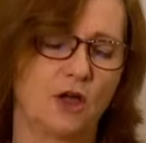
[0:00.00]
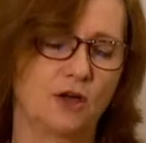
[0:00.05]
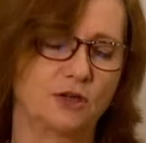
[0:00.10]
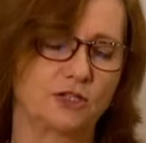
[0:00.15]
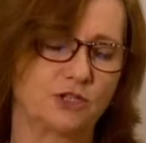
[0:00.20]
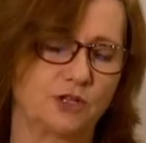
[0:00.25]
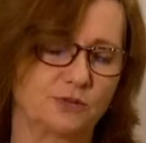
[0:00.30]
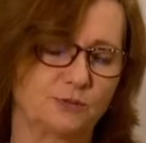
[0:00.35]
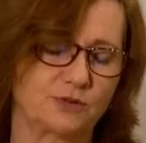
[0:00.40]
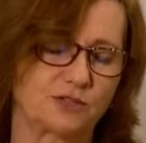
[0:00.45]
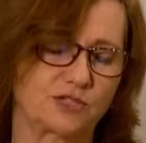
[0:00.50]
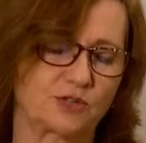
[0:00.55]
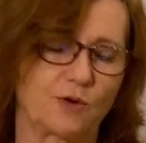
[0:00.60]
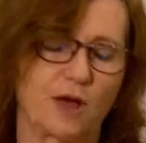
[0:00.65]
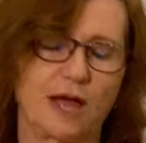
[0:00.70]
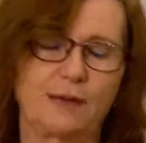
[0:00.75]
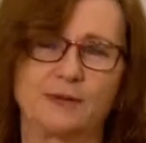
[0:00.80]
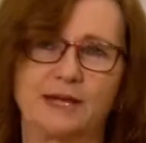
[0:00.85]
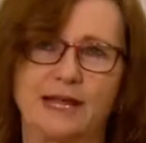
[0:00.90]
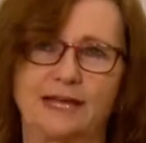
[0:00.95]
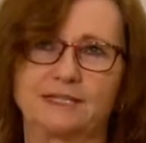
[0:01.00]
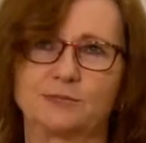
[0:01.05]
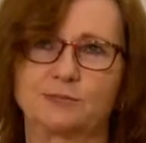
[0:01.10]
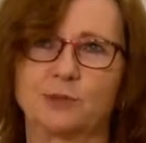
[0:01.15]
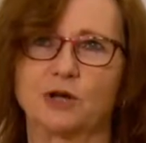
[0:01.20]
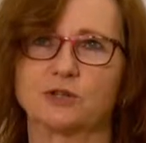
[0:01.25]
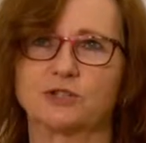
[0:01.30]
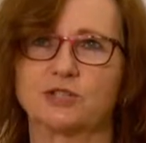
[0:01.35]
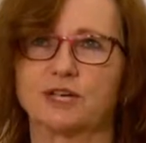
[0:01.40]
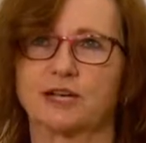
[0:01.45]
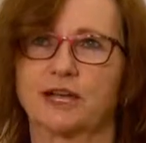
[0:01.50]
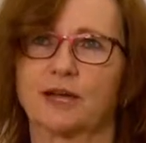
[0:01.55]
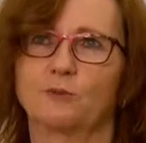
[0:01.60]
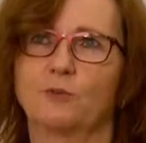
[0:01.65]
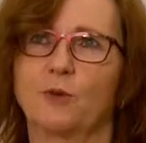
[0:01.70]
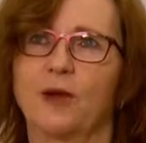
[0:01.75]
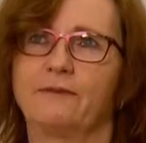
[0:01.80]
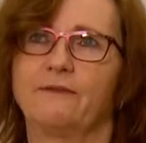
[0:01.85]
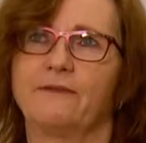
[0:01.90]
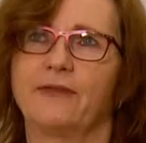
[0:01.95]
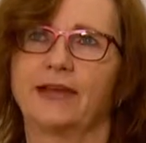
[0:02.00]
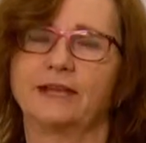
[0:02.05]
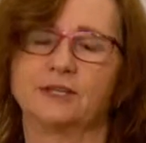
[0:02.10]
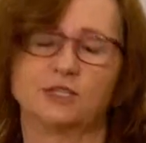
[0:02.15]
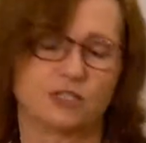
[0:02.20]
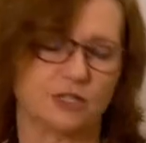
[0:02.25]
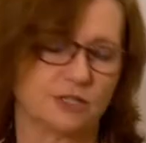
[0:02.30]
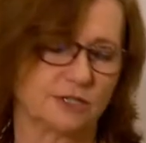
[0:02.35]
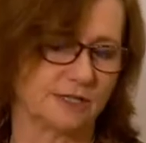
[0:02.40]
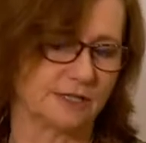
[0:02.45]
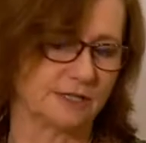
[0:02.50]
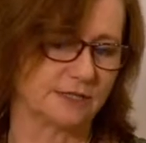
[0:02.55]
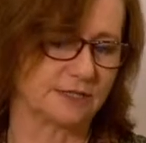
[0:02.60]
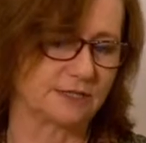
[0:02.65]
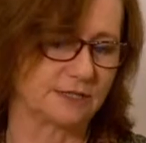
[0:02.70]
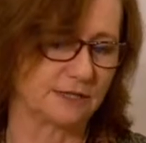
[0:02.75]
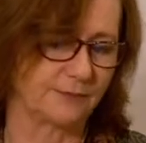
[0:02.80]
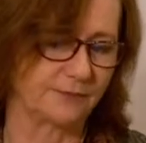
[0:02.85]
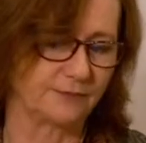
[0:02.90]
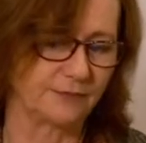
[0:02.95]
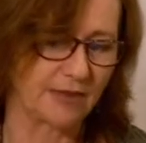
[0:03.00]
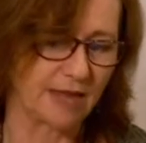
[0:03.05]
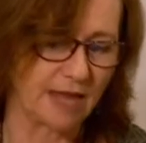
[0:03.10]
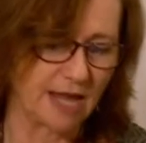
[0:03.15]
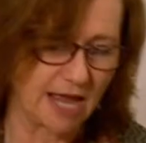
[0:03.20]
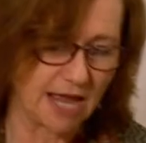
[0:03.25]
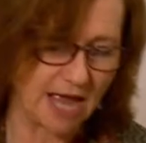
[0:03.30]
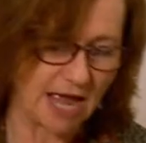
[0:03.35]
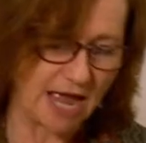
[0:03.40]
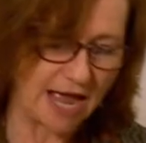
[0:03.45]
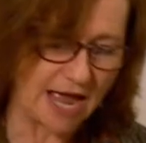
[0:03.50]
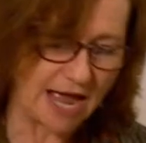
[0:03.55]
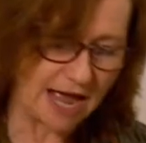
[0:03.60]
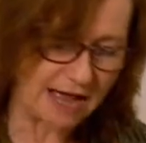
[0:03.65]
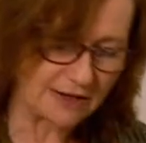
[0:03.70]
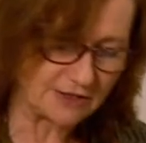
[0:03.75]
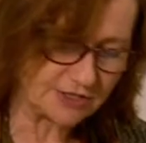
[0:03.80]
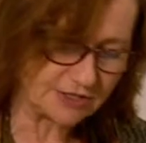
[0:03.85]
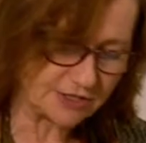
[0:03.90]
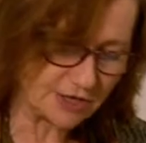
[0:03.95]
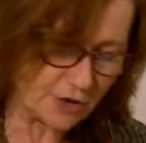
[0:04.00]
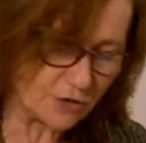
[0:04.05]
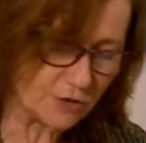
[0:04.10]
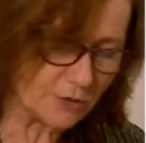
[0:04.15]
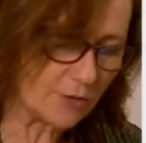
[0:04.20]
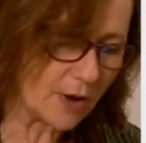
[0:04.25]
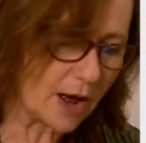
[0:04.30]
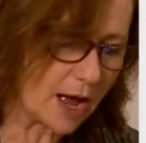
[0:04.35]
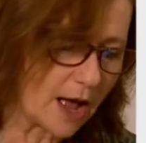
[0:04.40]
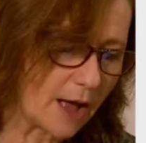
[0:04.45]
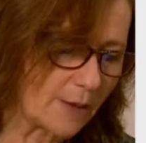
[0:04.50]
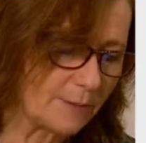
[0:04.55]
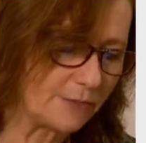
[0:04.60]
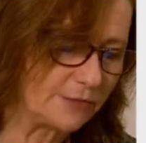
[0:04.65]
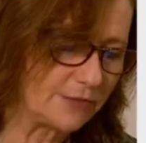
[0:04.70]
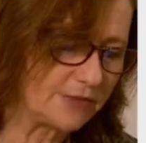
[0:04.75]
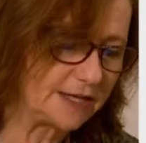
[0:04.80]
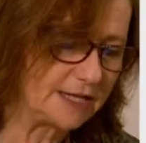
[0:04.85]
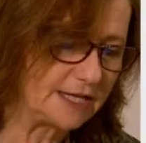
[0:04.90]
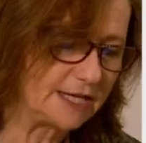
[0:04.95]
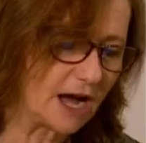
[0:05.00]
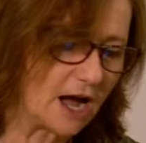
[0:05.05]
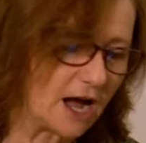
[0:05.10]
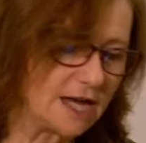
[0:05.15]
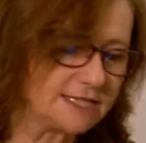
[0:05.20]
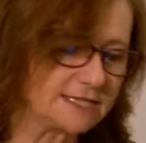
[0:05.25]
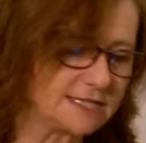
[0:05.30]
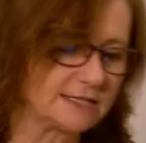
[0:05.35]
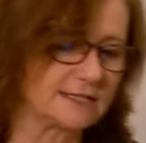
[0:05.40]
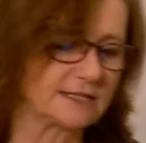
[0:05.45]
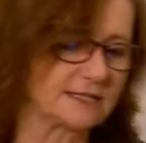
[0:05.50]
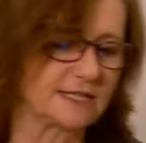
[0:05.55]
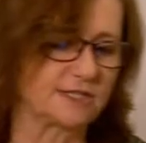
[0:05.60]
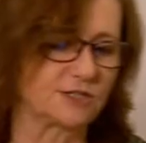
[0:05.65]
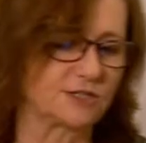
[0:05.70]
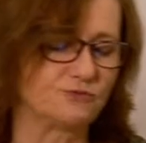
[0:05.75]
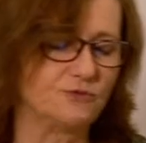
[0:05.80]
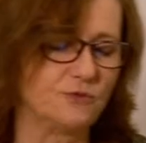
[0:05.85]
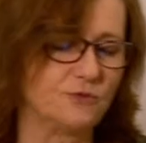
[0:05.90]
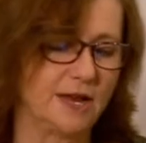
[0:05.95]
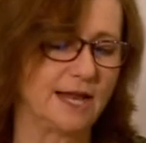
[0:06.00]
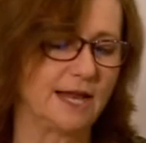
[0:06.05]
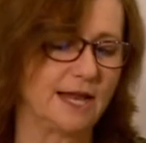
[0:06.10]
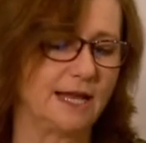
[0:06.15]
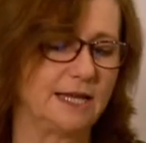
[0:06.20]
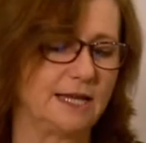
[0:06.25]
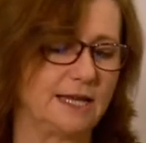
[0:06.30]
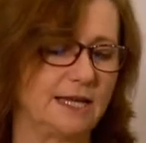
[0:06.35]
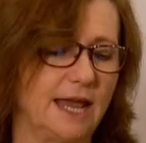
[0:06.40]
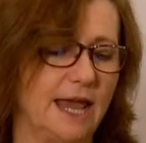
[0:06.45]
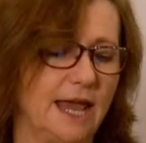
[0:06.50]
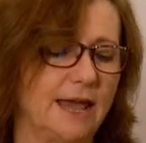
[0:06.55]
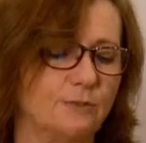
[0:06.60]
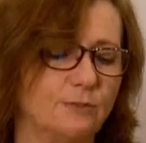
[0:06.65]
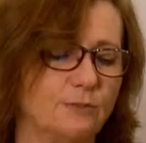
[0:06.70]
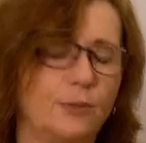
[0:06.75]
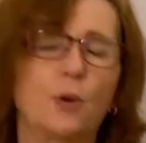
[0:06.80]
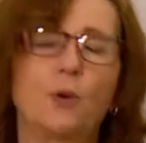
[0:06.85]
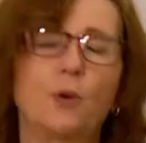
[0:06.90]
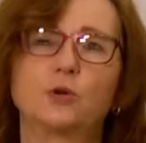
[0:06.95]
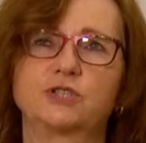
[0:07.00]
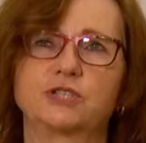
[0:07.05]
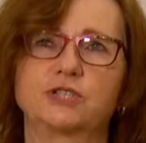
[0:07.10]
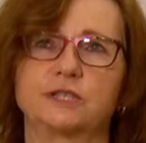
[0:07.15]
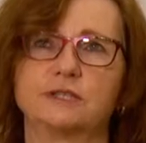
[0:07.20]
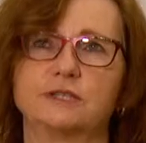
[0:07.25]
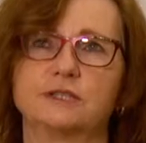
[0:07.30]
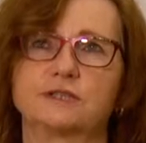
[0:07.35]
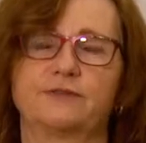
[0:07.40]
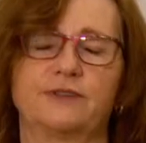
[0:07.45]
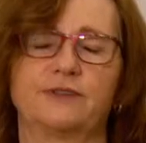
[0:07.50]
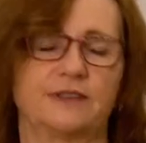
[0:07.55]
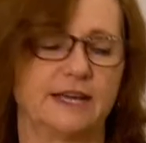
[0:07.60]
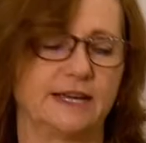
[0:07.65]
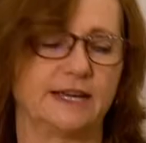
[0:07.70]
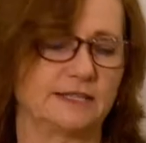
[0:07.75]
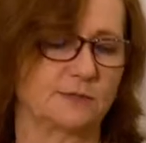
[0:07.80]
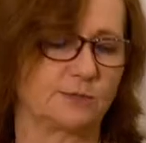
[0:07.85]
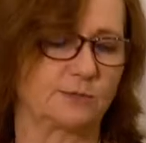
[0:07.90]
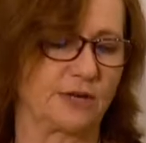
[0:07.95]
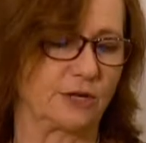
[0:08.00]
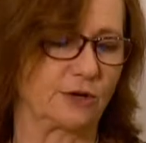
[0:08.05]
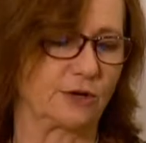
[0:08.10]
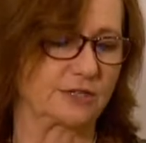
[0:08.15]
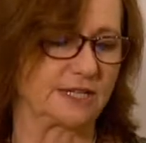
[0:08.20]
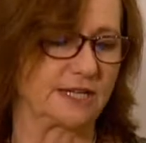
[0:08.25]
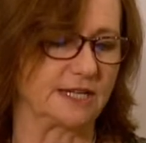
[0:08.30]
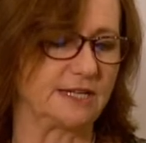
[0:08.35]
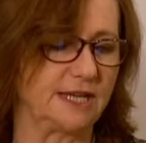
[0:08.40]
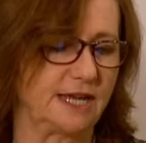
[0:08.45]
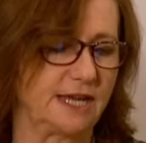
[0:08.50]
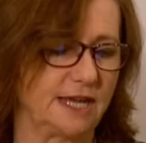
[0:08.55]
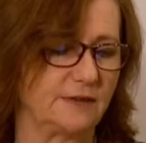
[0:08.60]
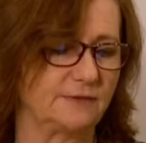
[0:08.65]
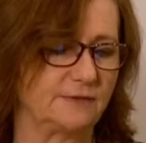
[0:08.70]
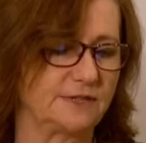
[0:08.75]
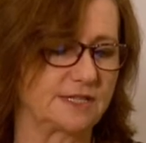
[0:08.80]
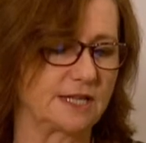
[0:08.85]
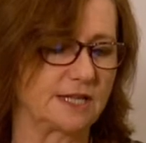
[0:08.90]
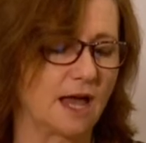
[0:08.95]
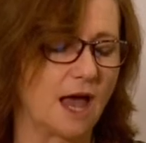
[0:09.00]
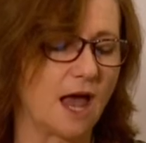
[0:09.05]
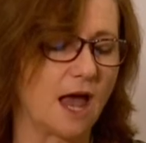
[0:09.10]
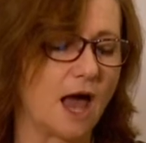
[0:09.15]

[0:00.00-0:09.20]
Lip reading: should prescribe an antibiotic and when they shouldn't. And so the guidance is really important for this, because it gives